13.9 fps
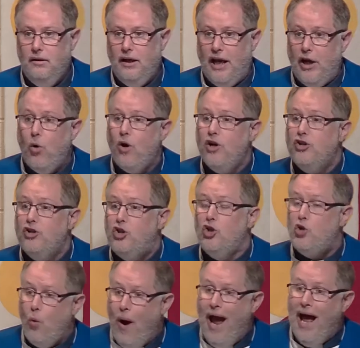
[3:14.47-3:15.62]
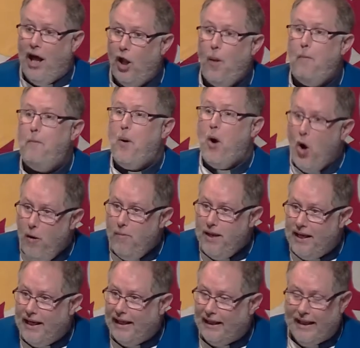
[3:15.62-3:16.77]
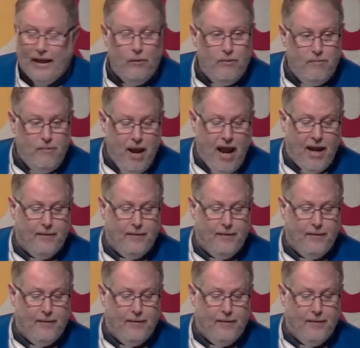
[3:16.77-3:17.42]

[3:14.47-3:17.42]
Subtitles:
in order to dwell permanently with man.